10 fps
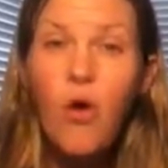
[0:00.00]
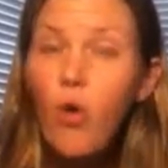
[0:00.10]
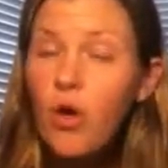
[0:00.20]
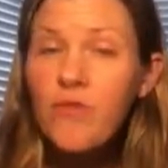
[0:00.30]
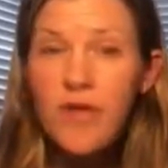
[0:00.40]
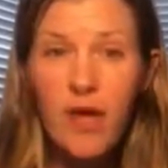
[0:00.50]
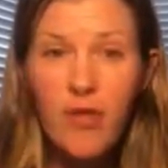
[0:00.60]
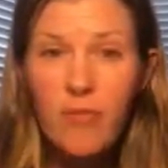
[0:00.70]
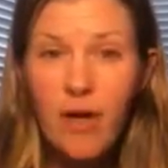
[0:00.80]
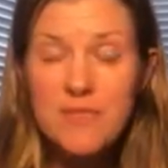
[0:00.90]
Or if
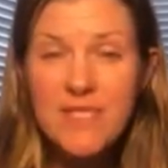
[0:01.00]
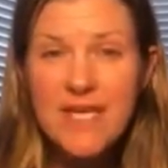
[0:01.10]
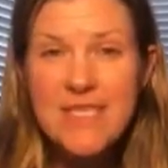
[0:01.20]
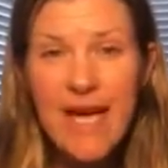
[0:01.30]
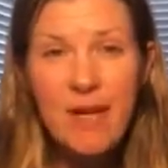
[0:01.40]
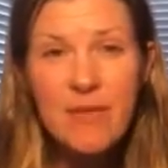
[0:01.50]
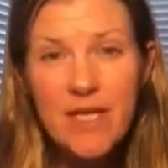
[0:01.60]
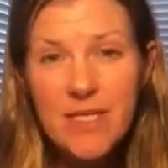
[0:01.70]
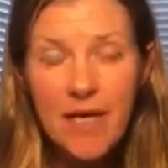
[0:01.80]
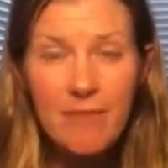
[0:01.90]
another mom says, "Hey, I'm going
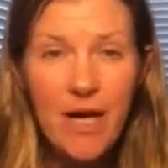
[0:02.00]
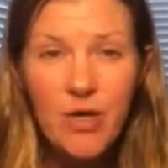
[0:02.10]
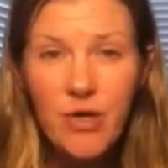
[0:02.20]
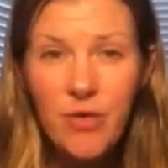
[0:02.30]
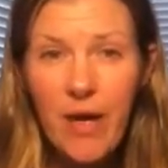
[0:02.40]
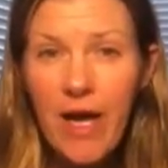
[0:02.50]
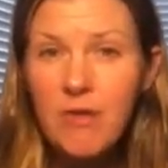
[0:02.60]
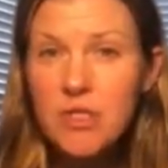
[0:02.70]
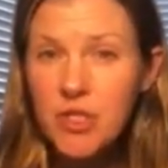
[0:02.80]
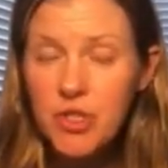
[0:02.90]
to take my crew
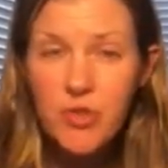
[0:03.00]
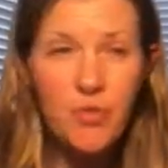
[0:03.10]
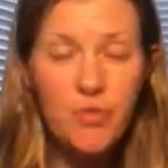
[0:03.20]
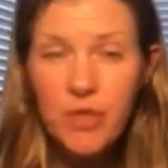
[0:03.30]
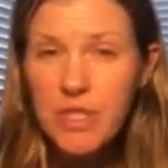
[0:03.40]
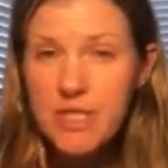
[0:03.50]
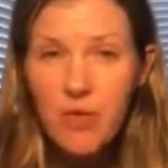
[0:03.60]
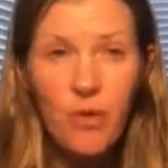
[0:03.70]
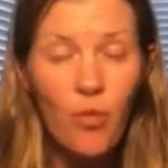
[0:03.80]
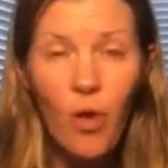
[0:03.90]
out. Do you does
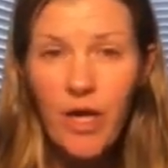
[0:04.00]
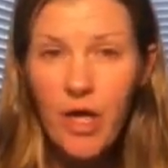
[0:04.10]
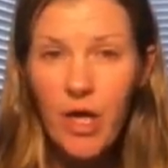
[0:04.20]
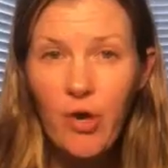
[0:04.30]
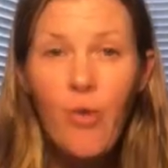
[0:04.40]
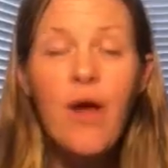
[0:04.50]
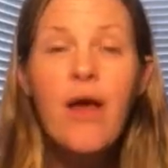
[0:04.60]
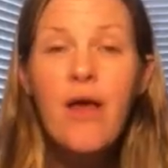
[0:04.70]
anyone want to go?"